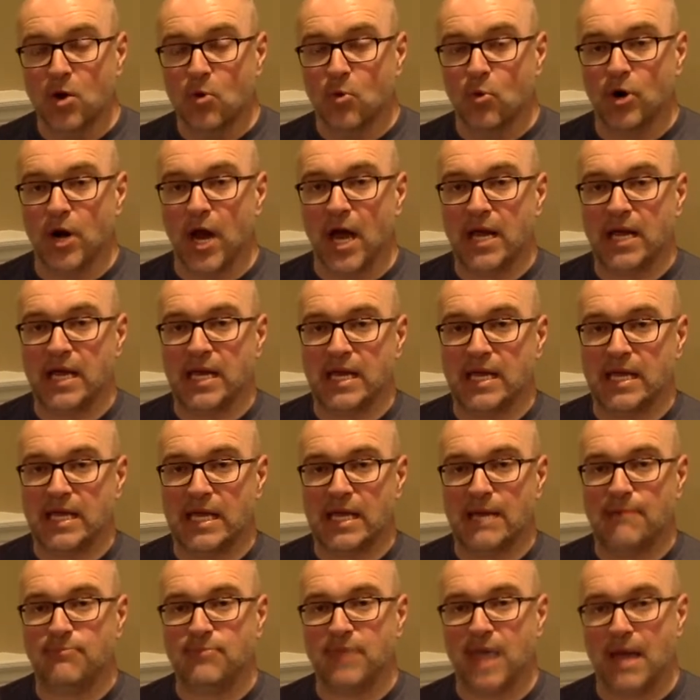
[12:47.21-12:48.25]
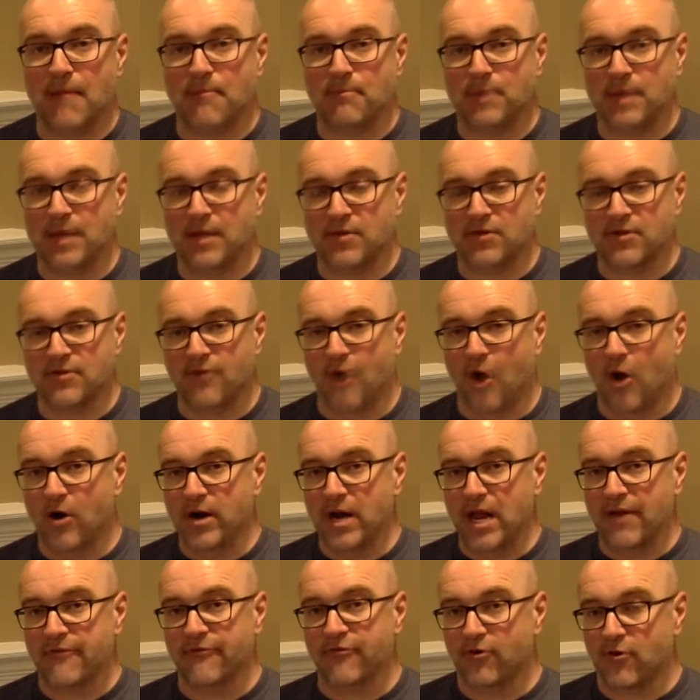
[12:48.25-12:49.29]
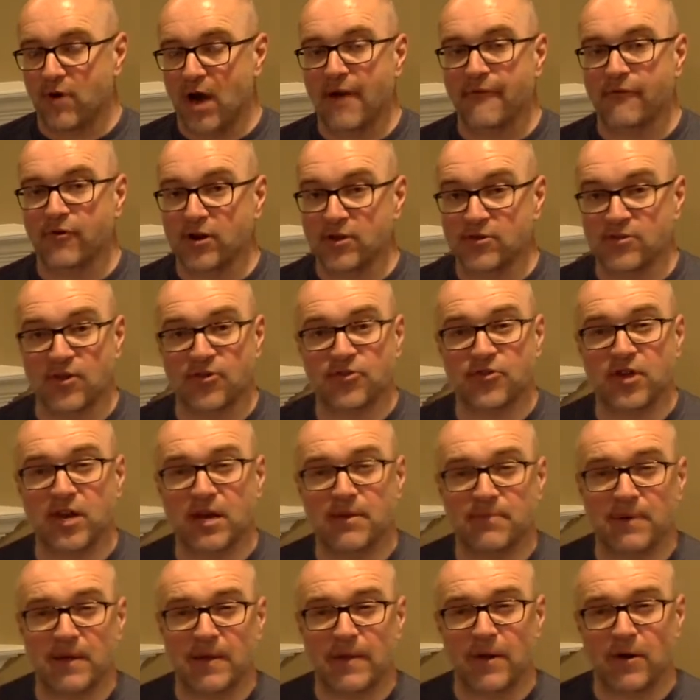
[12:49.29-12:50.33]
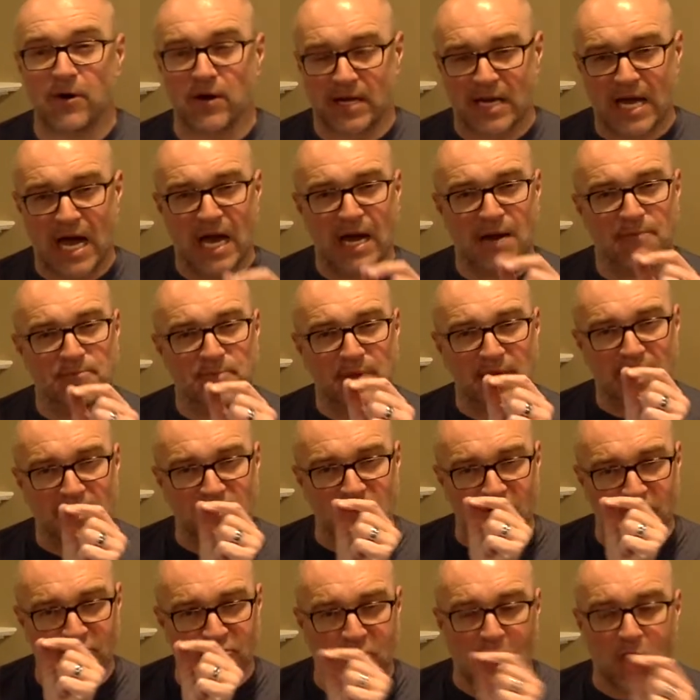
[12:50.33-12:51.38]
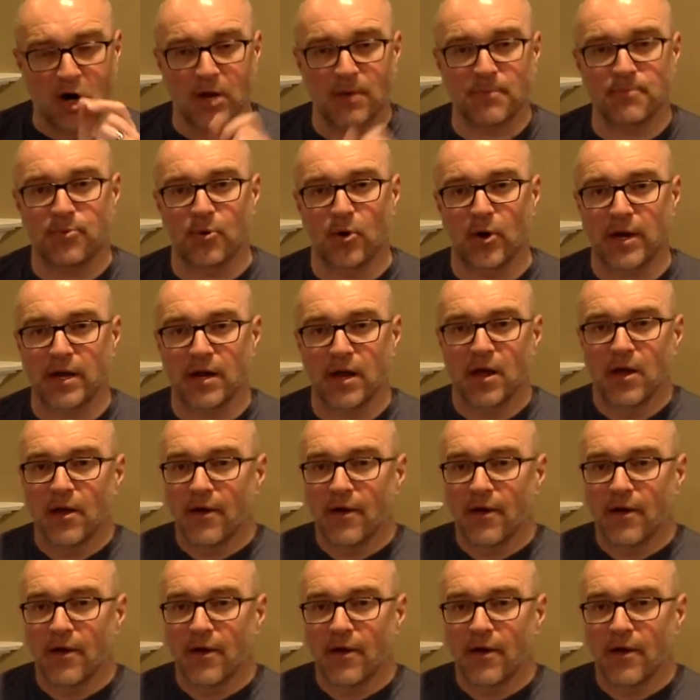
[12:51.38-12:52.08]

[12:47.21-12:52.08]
We're not going to keep that piece of RNA forever. It's just going to be there to kind of be as a starting point